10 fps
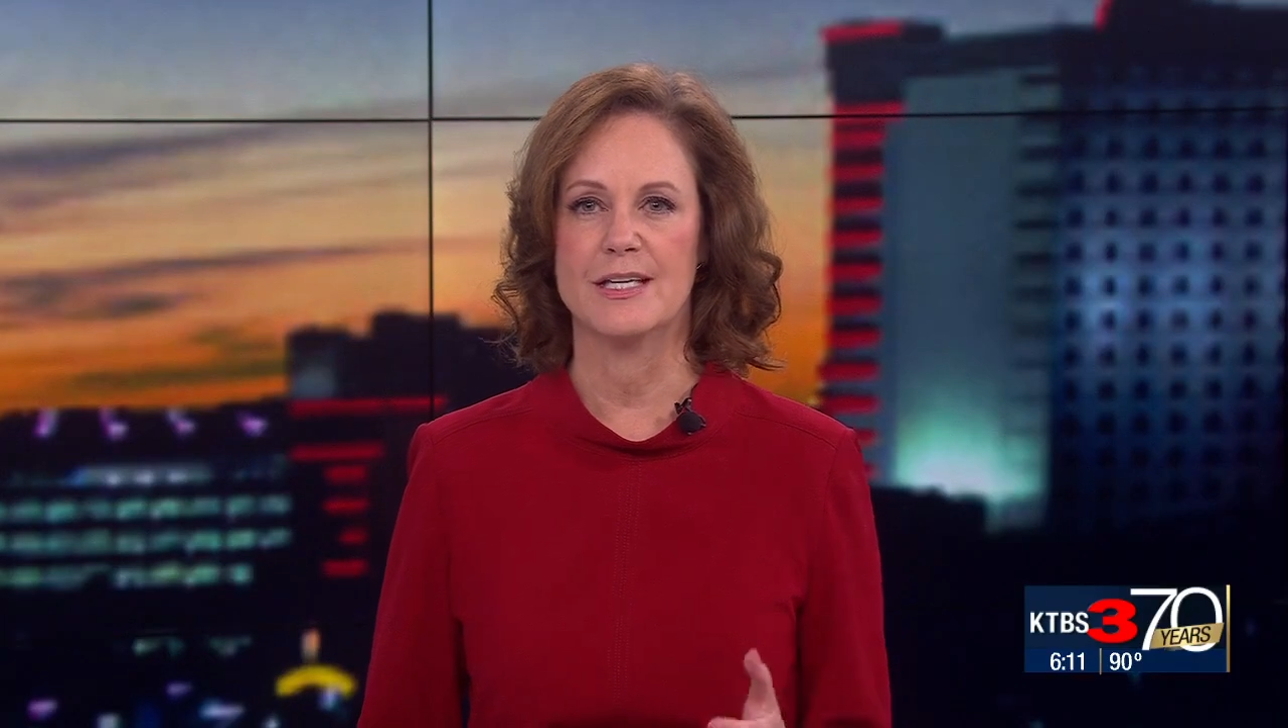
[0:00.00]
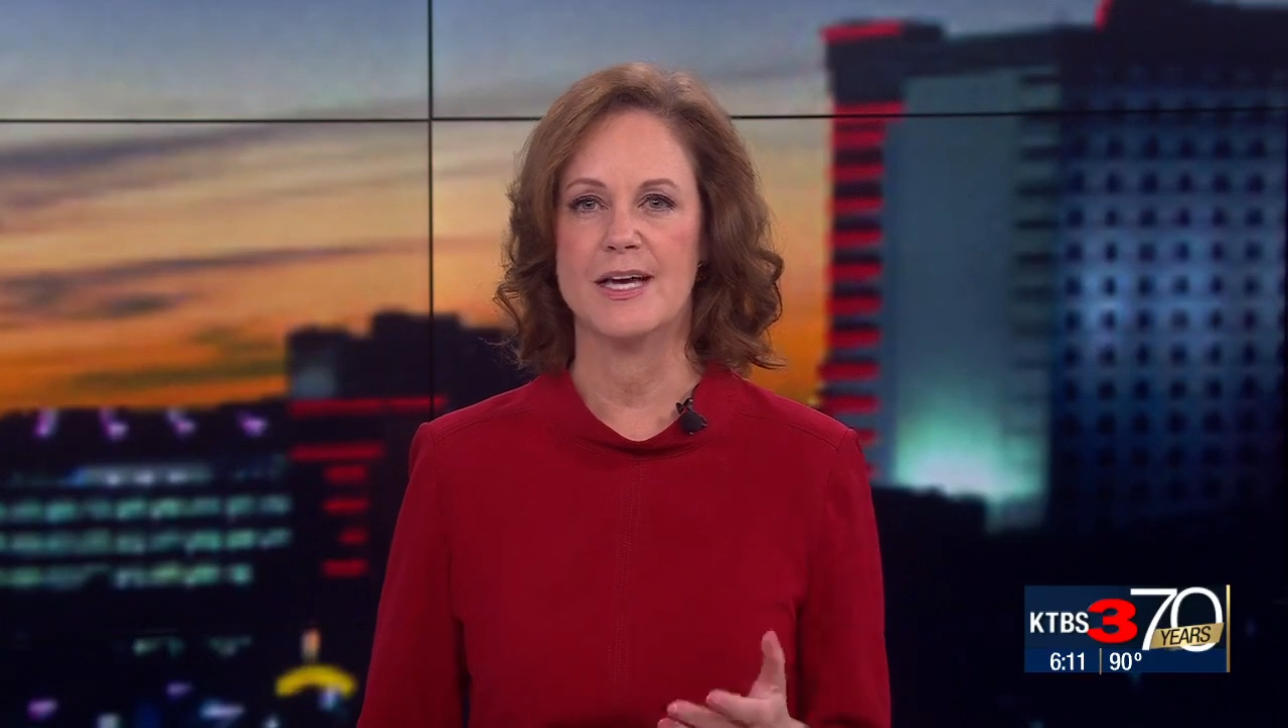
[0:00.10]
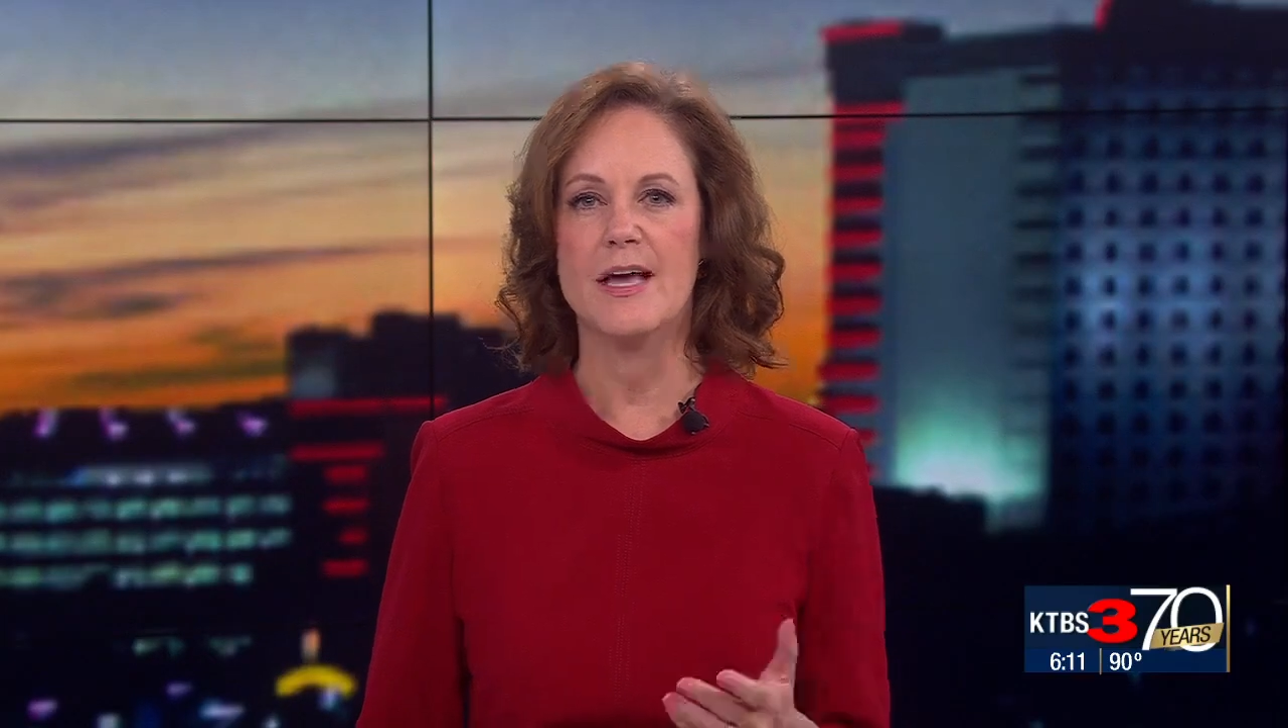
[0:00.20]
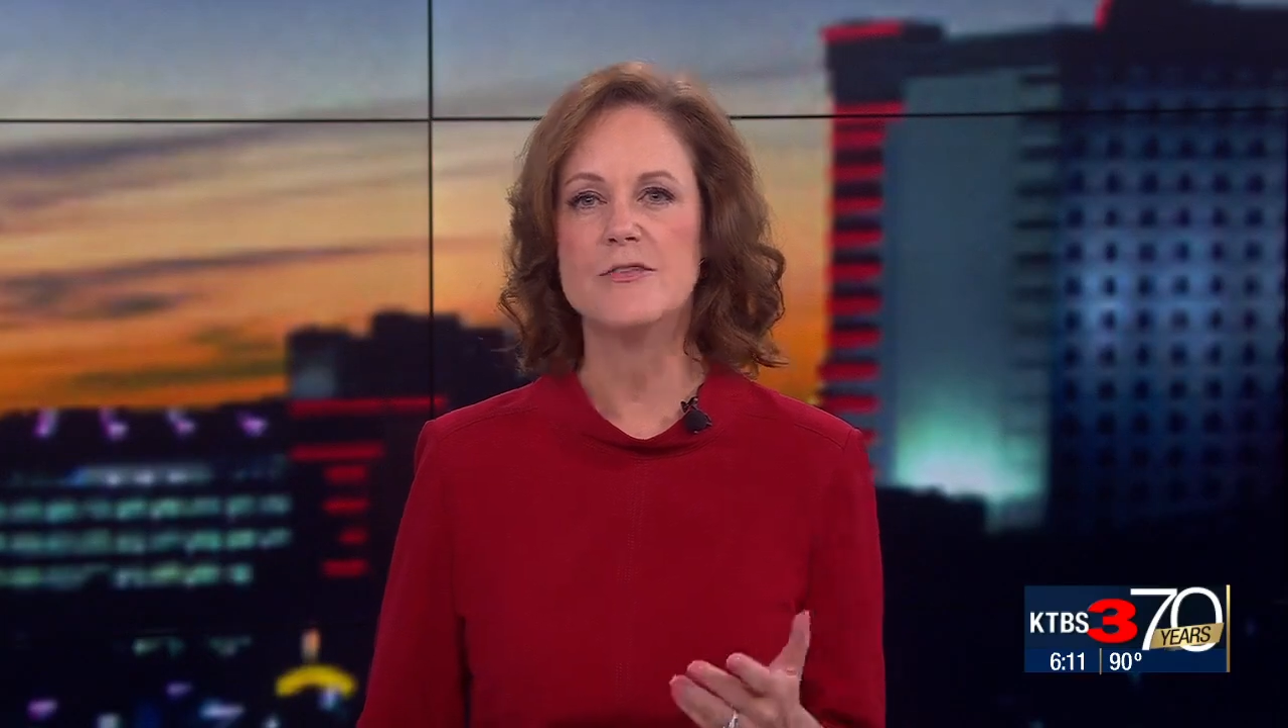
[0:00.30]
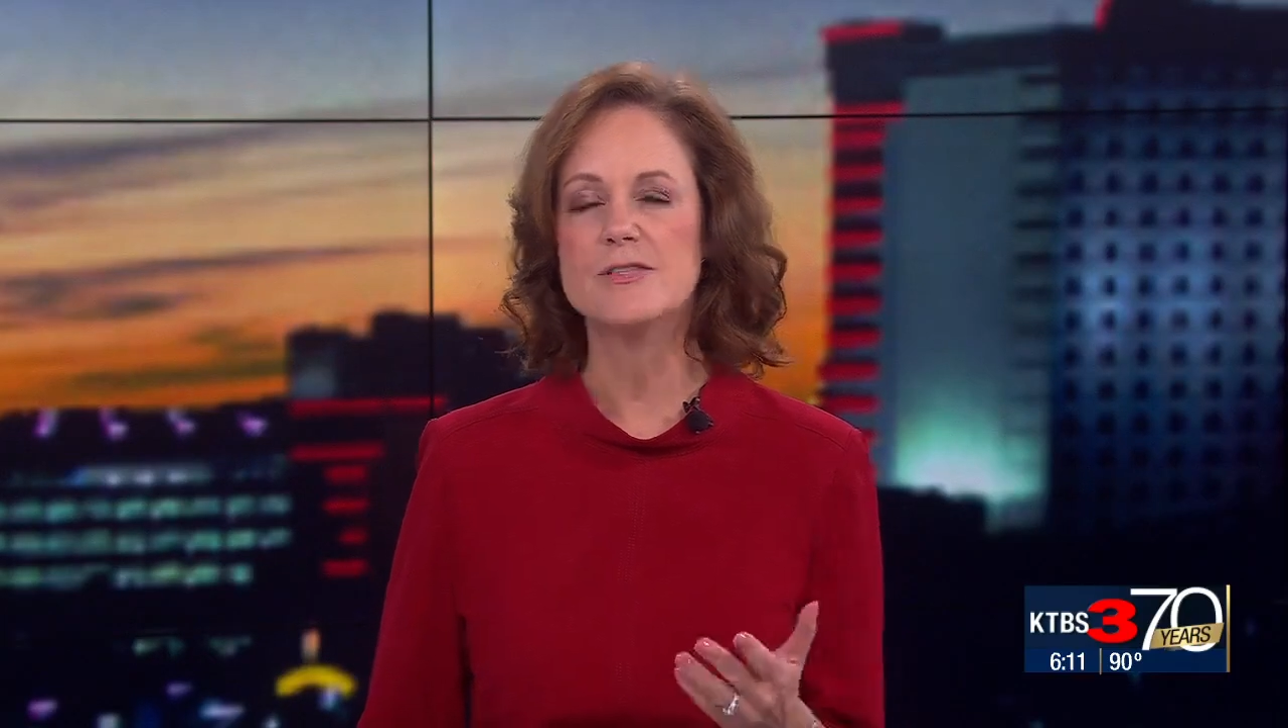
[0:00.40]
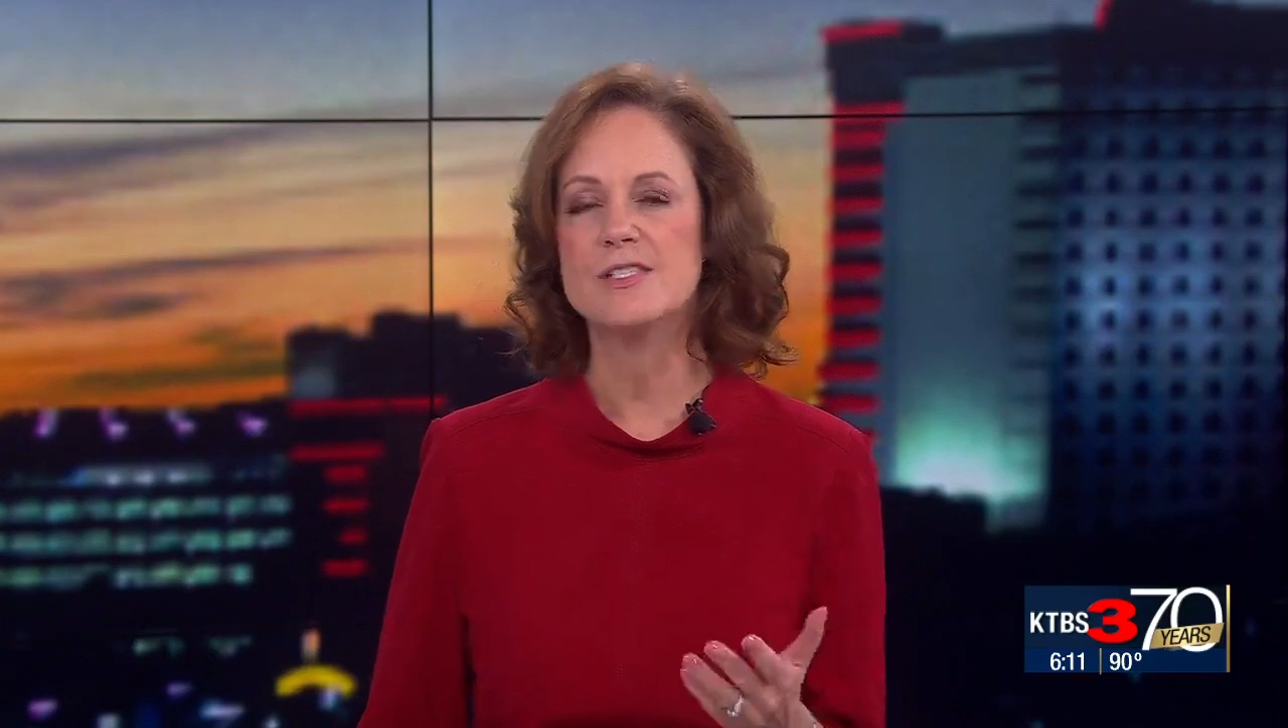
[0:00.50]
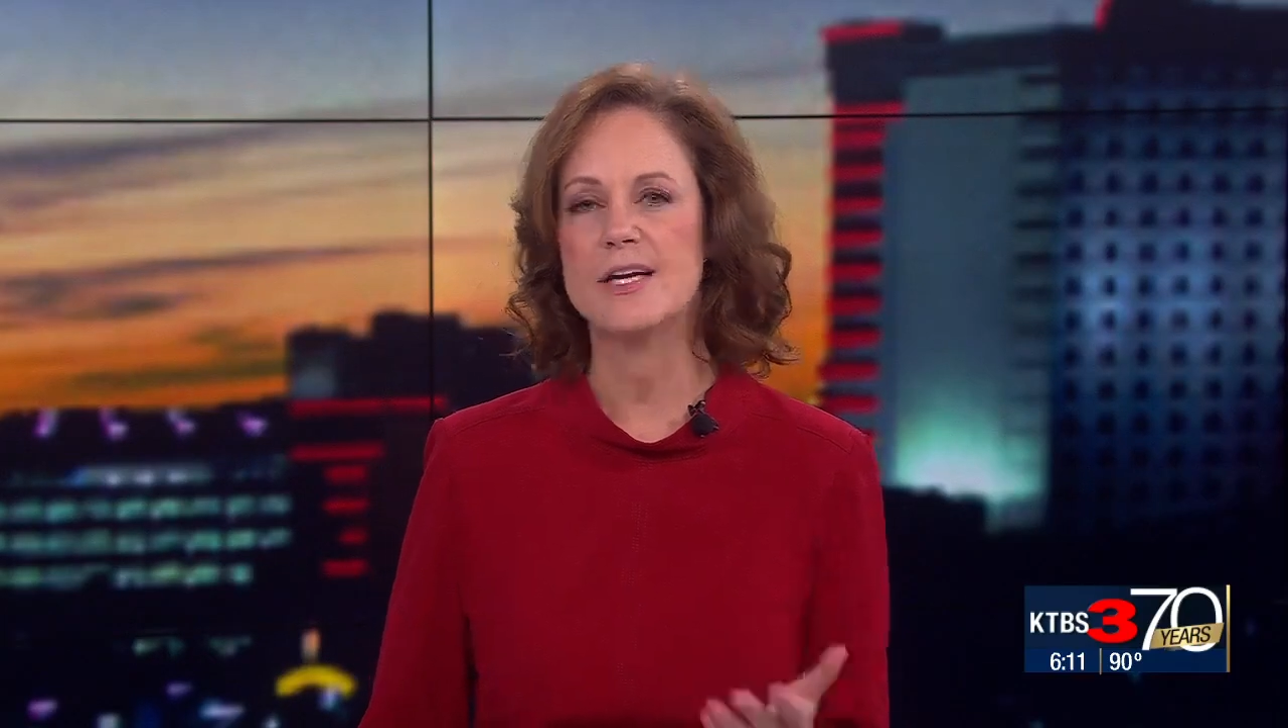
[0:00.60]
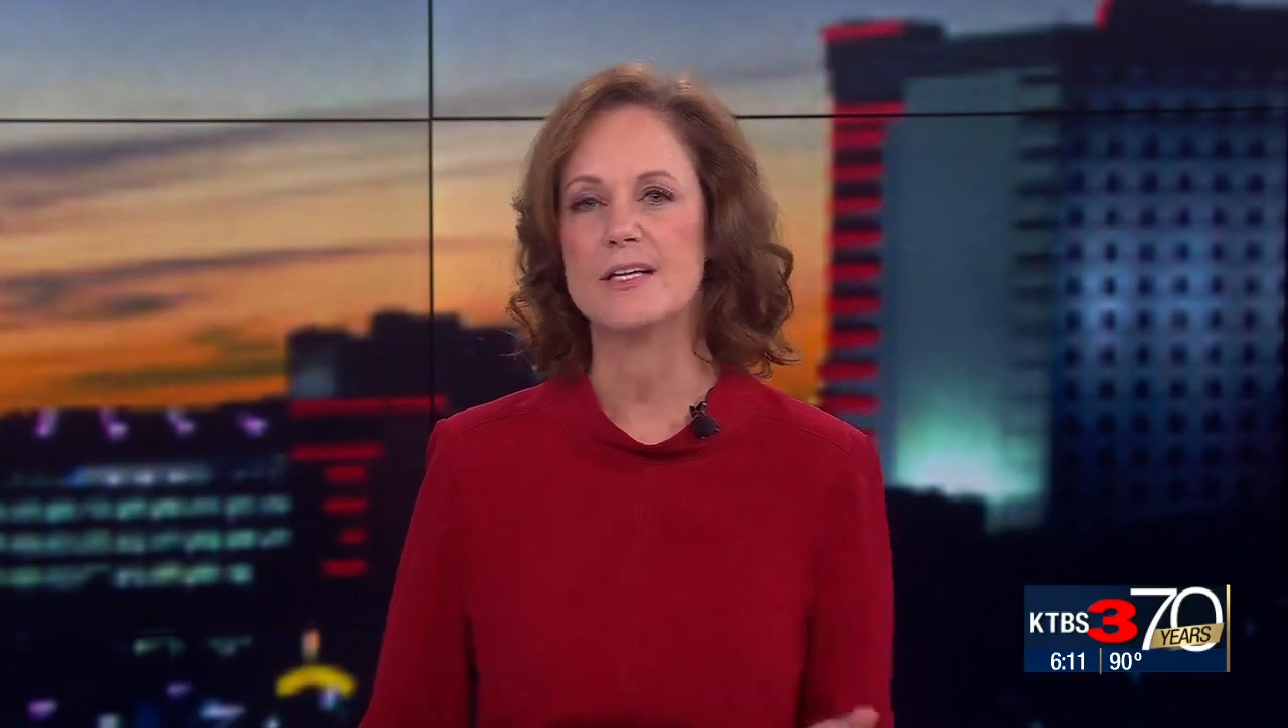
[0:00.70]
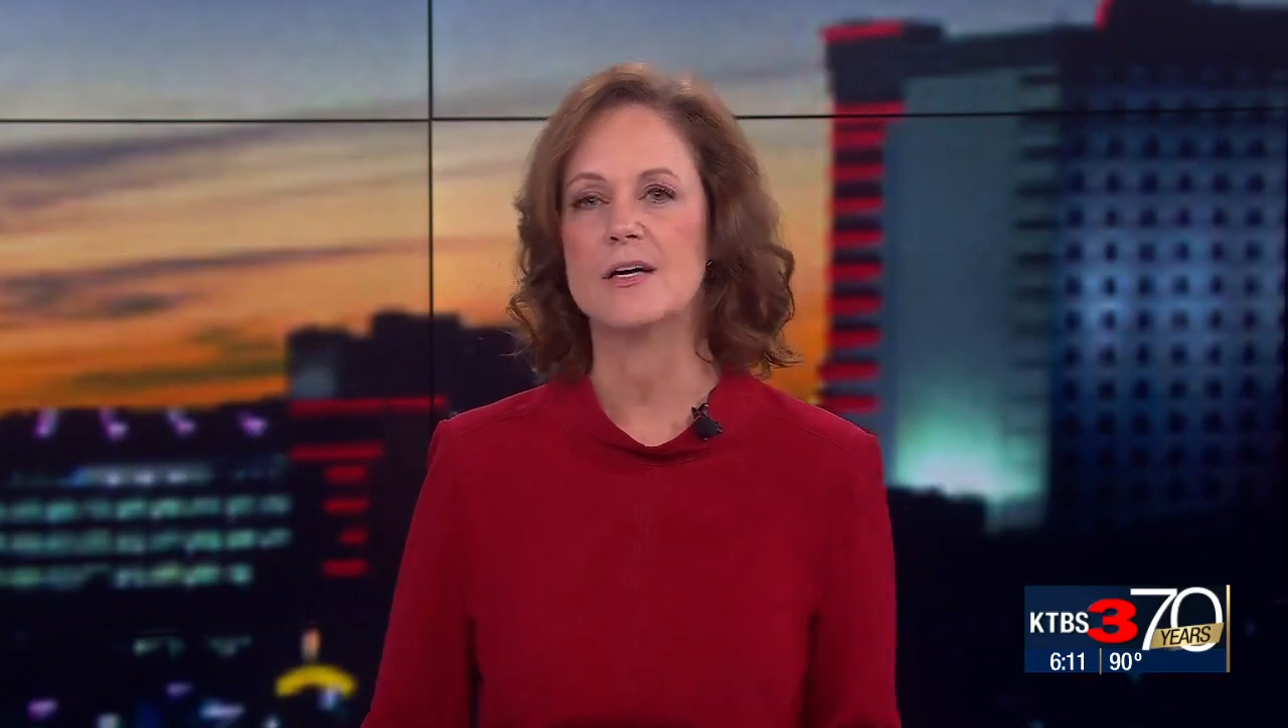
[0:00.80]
gathers data